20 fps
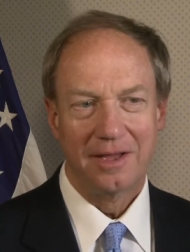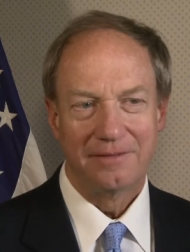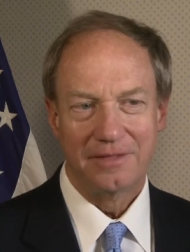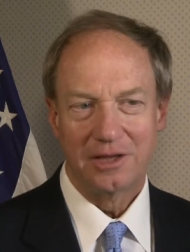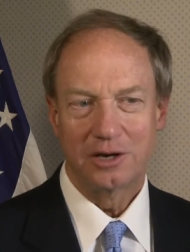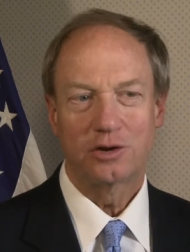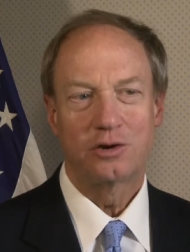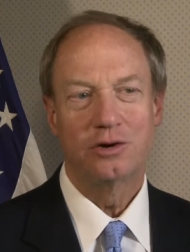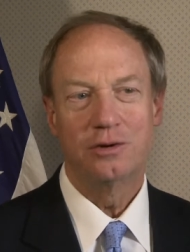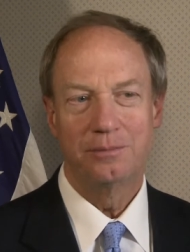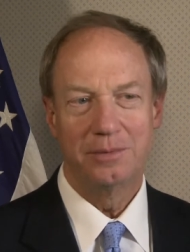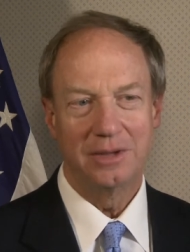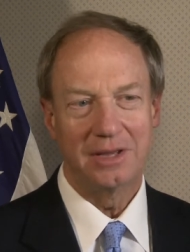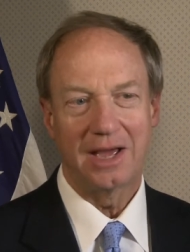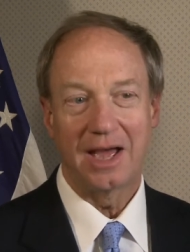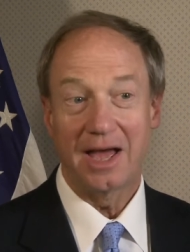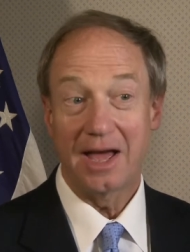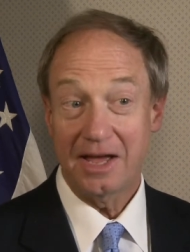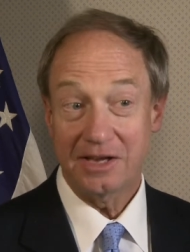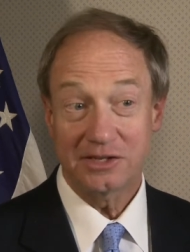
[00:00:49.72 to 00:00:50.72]
that could
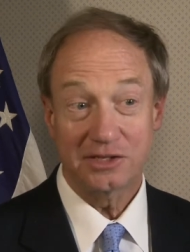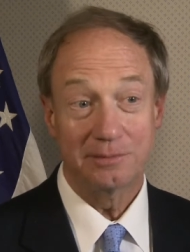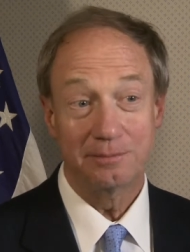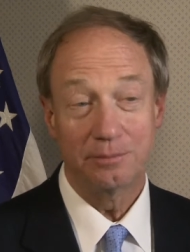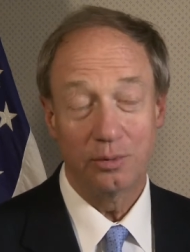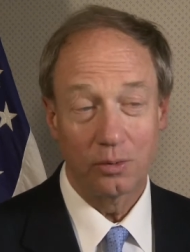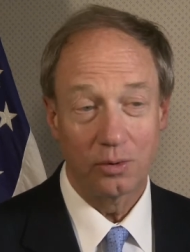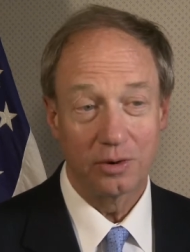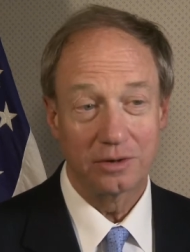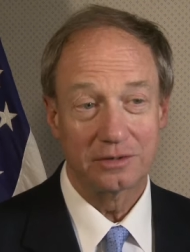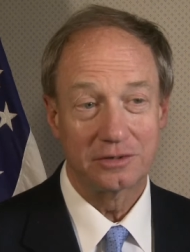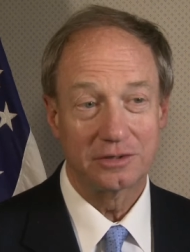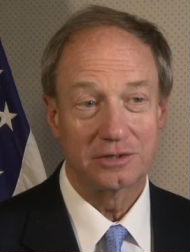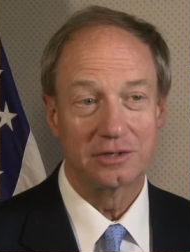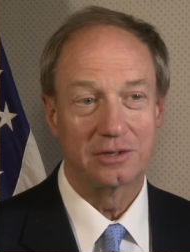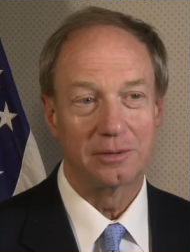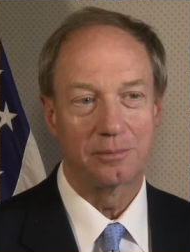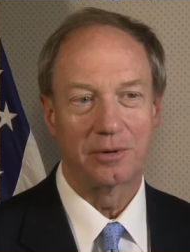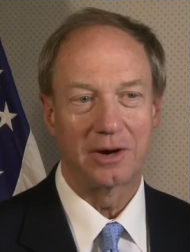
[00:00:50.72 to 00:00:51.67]
be as important to the